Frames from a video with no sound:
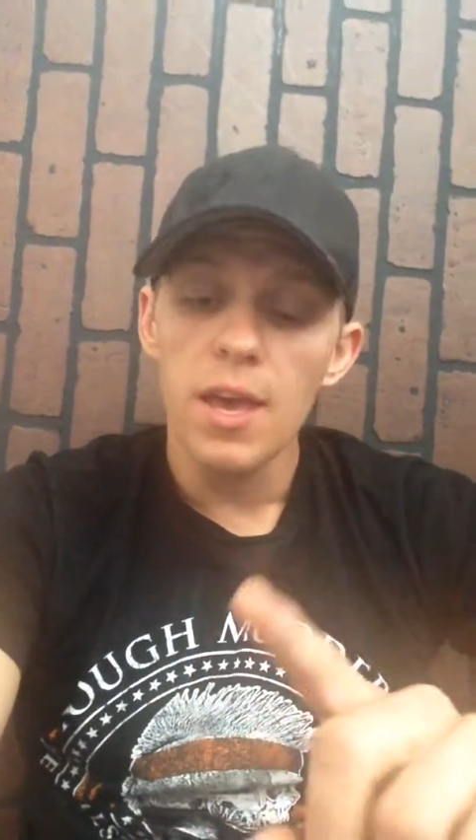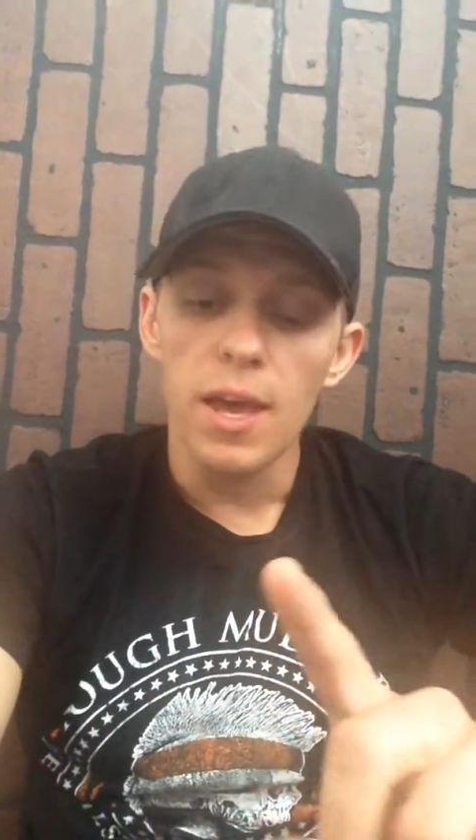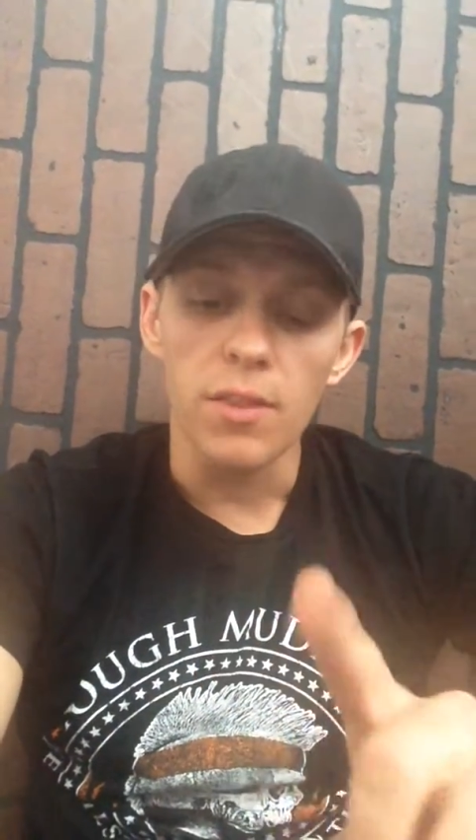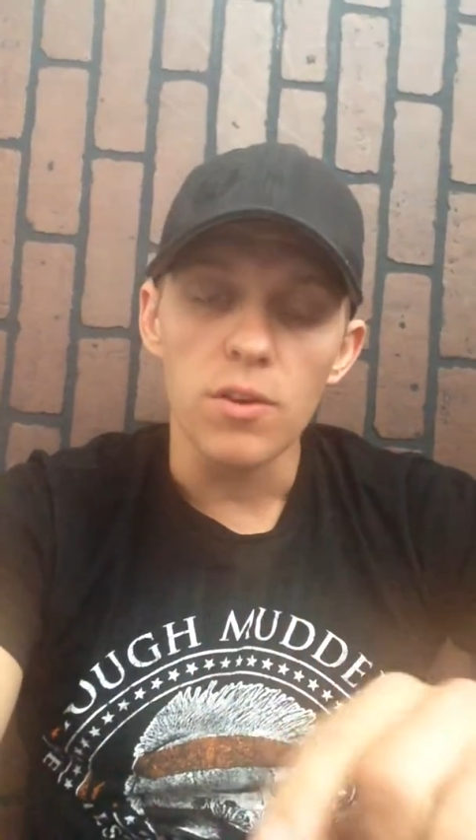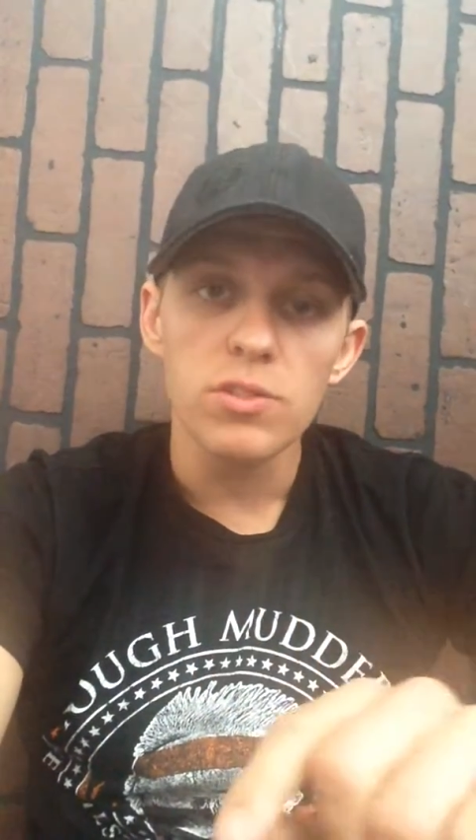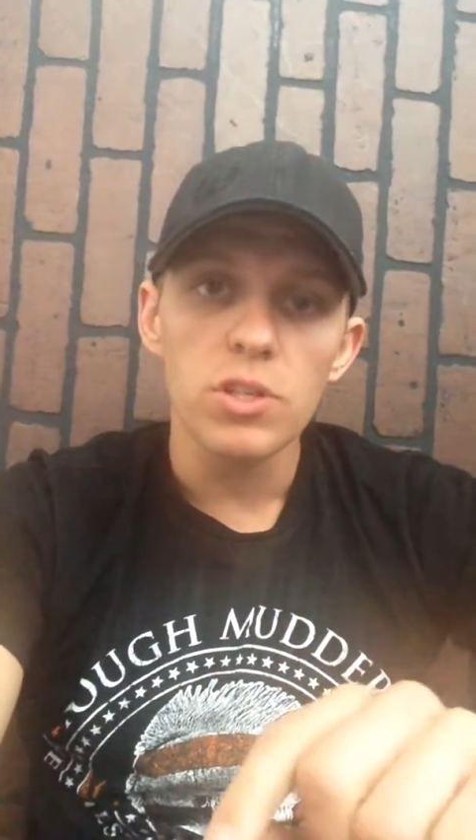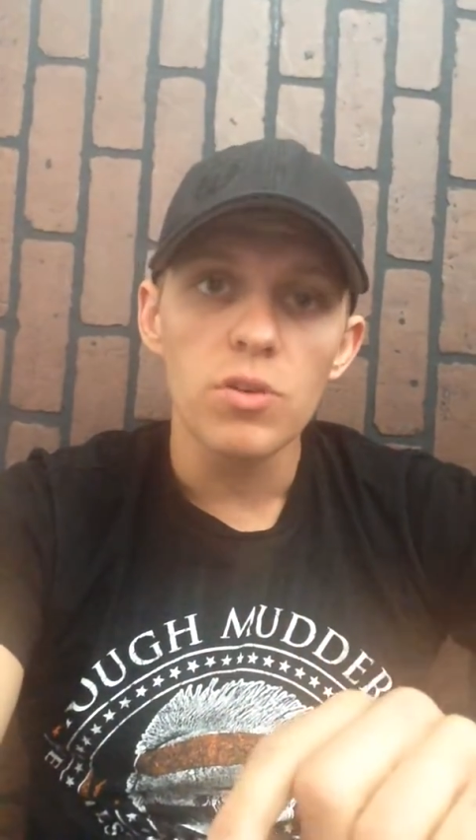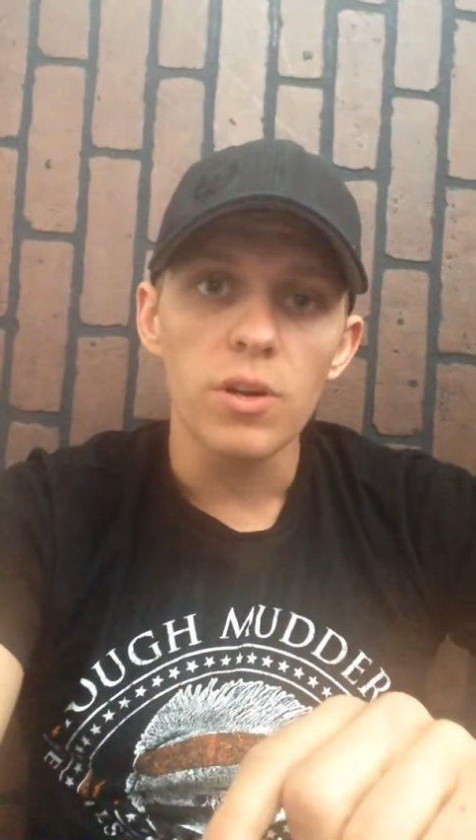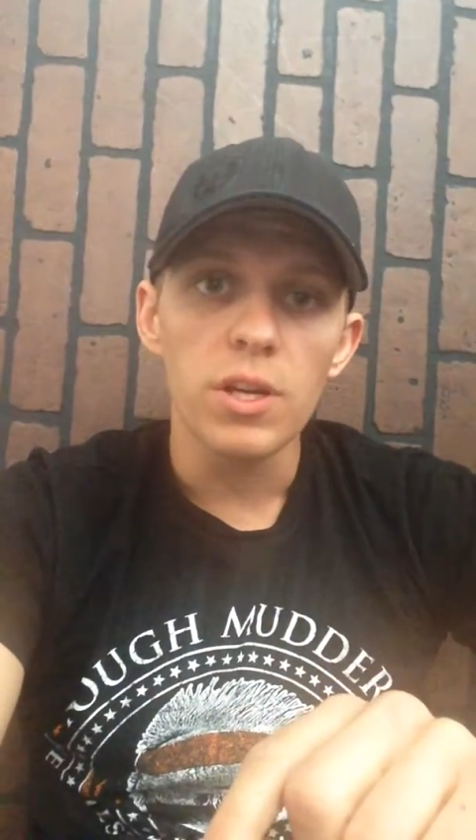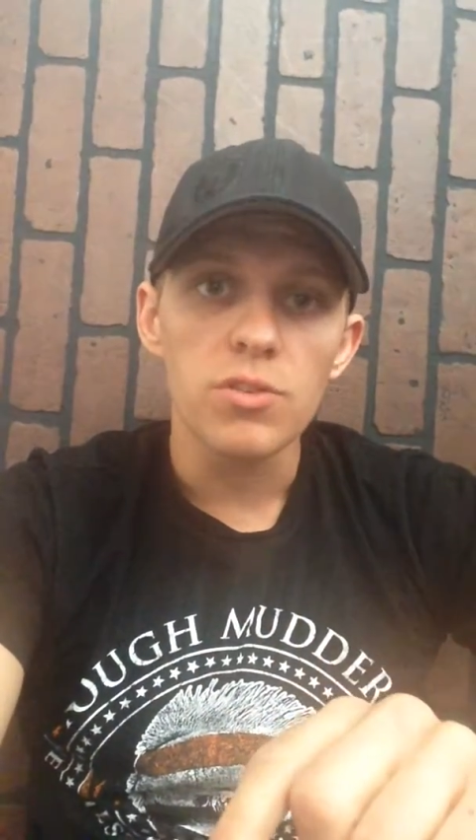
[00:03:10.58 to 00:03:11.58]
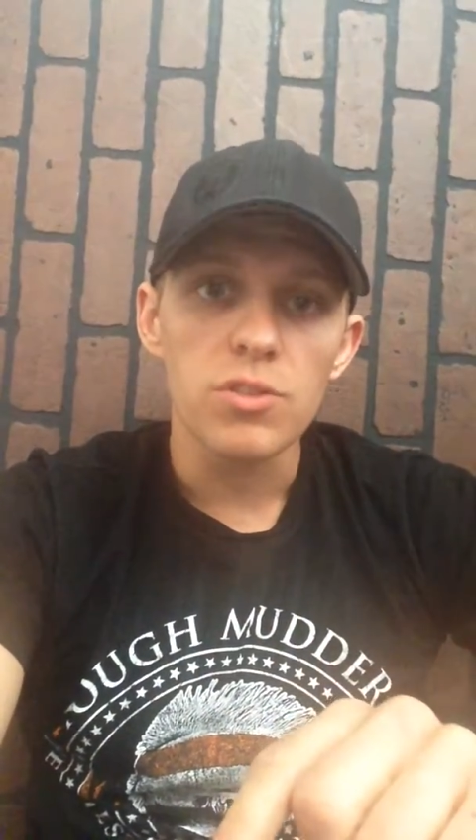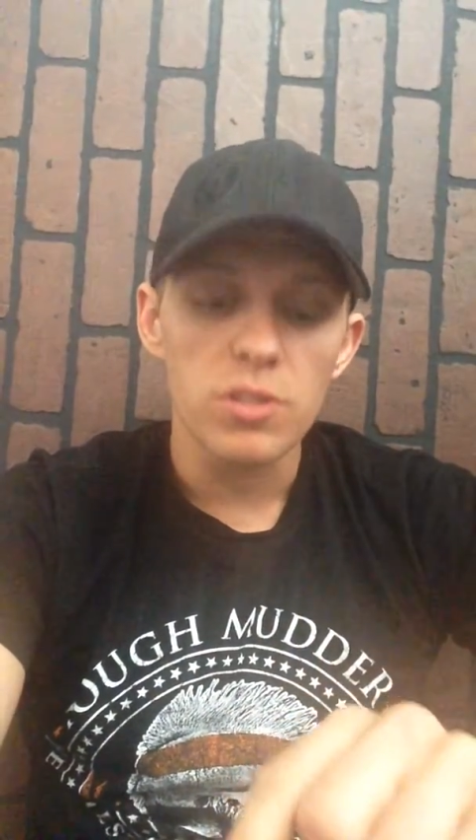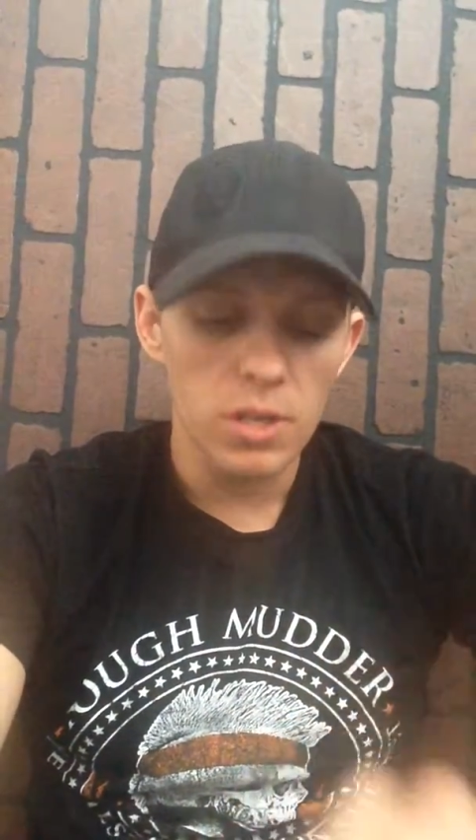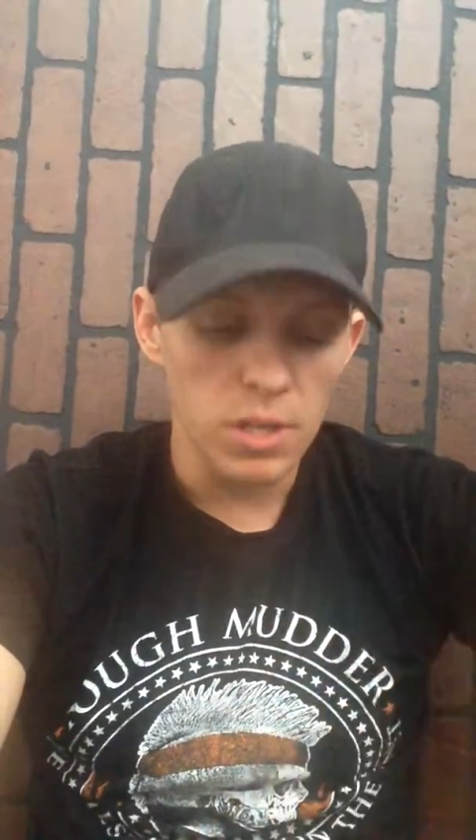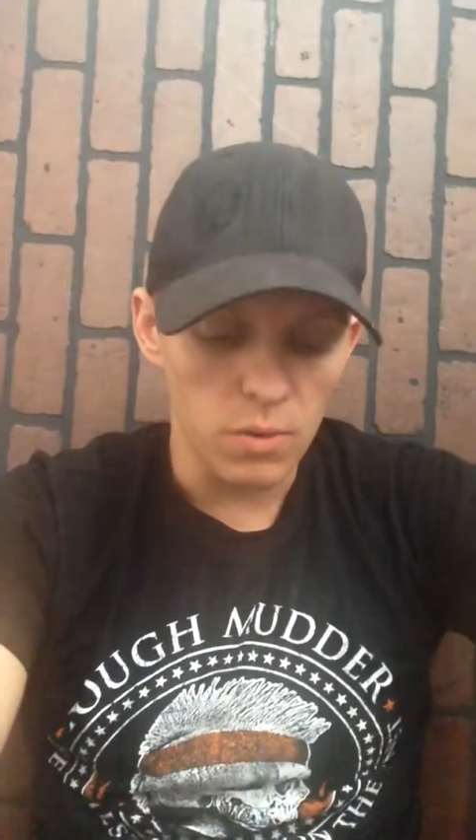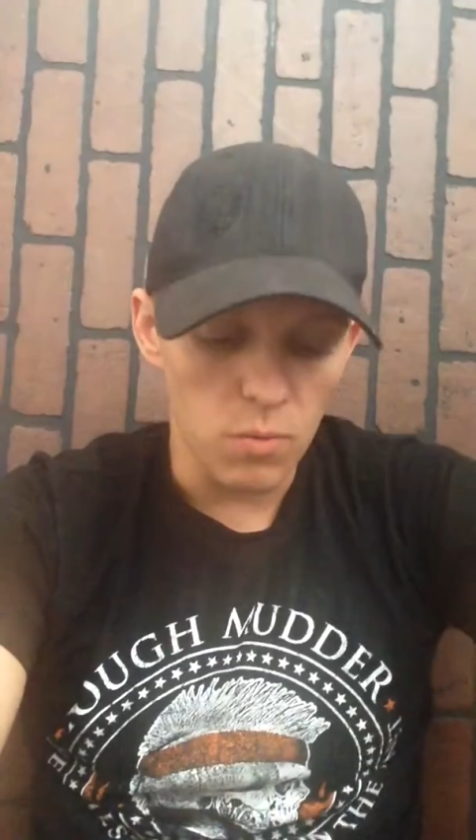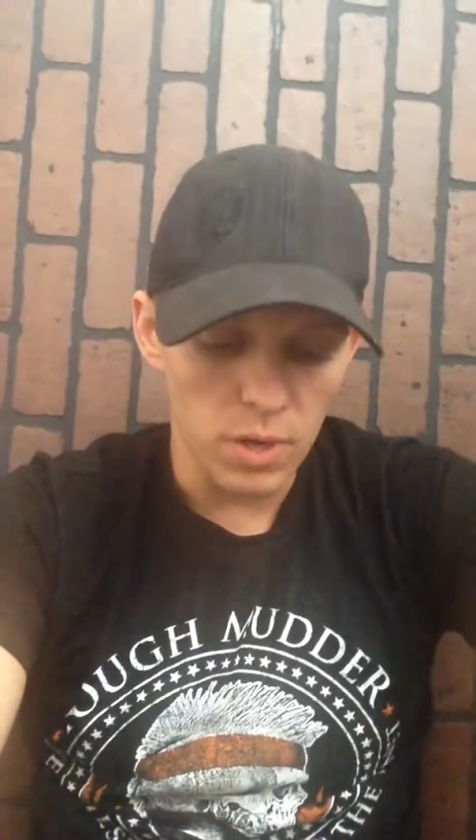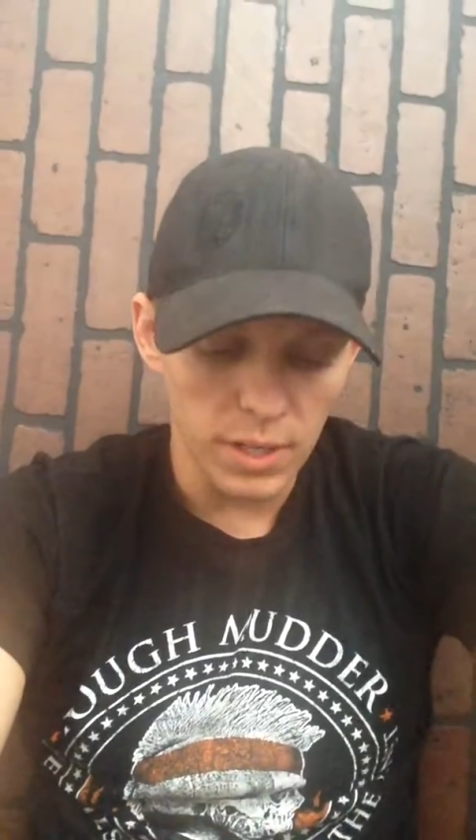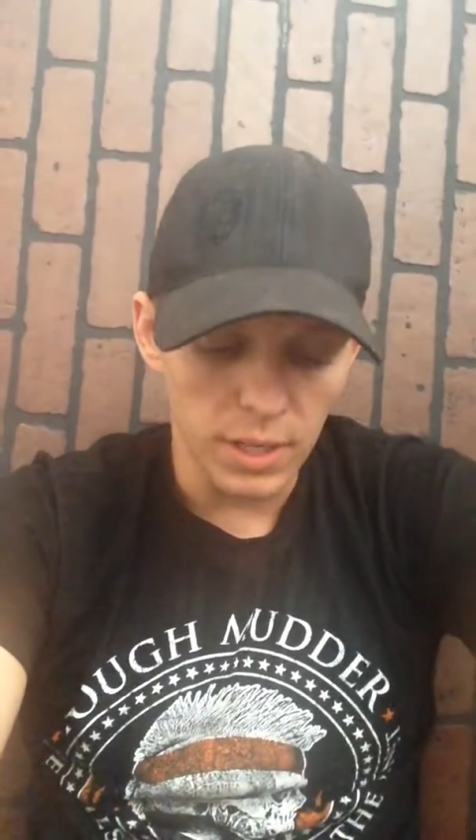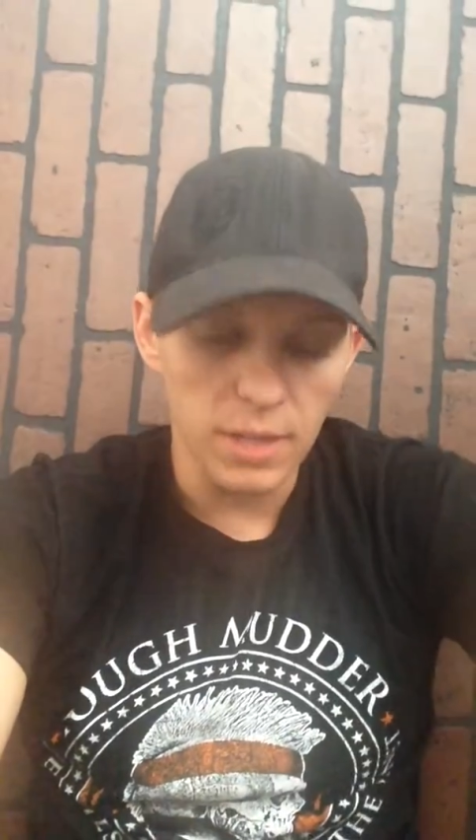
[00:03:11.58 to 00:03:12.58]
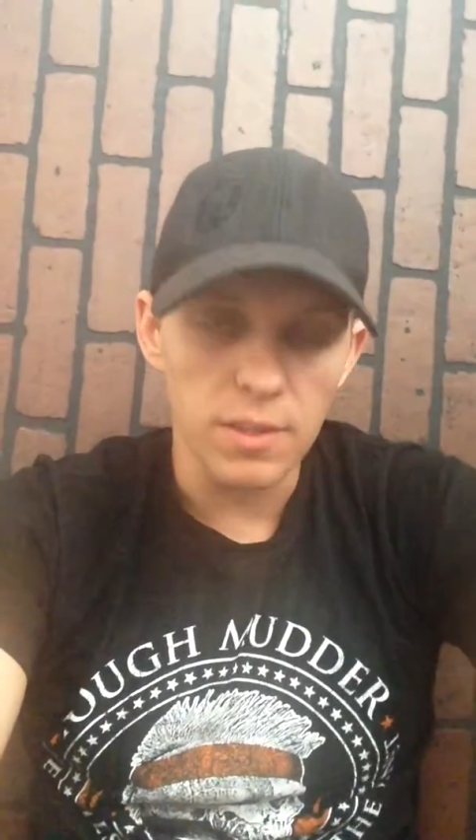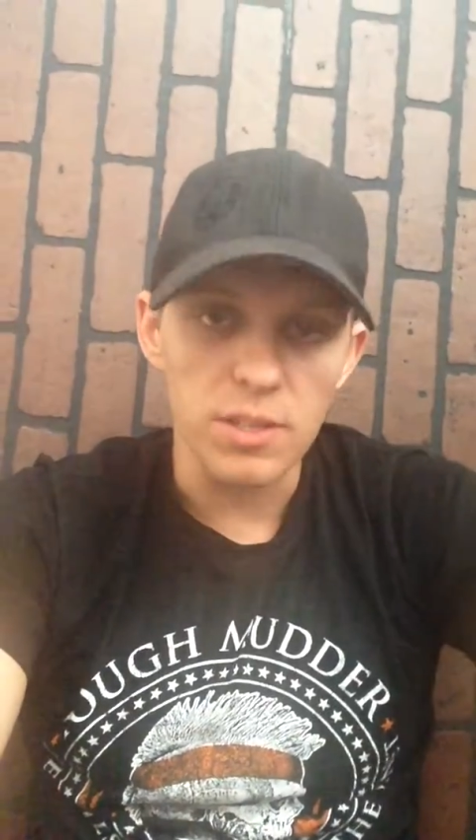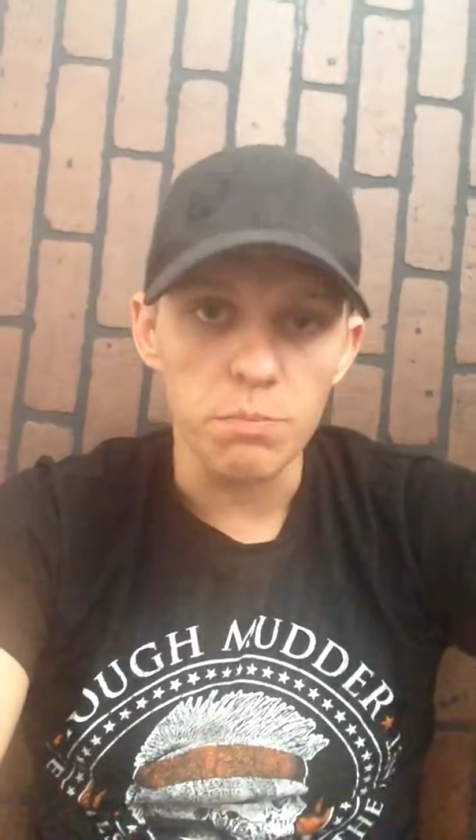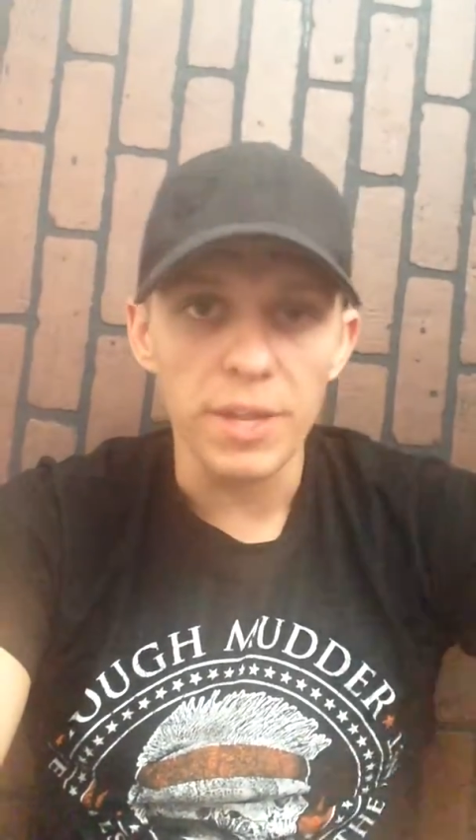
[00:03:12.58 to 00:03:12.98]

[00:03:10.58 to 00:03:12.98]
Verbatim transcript: and those of you who are interested in wanting to get this